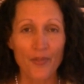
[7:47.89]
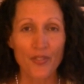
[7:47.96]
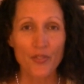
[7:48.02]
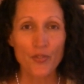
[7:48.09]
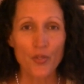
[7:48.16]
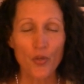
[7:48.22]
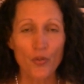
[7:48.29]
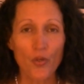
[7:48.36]

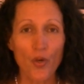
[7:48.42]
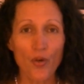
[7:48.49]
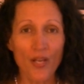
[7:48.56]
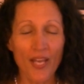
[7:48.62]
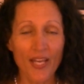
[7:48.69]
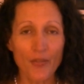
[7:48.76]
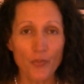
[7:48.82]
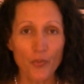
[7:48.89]
So go
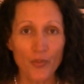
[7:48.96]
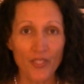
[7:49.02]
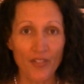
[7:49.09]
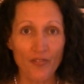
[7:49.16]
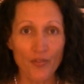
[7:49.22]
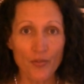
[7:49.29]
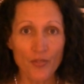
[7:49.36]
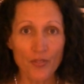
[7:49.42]
ahead, we'll
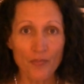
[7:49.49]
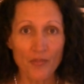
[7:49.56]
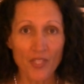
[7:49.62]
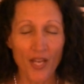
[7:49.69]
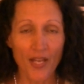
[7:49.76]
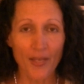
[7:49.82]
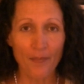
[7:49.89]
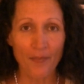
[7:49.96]
give you some
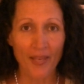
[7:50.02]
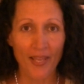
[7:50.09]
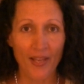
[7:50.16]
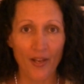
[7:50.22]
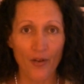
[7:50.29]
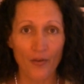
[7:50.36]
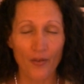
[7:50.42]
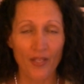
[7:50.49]
time
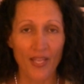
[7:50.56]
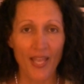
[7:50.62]
now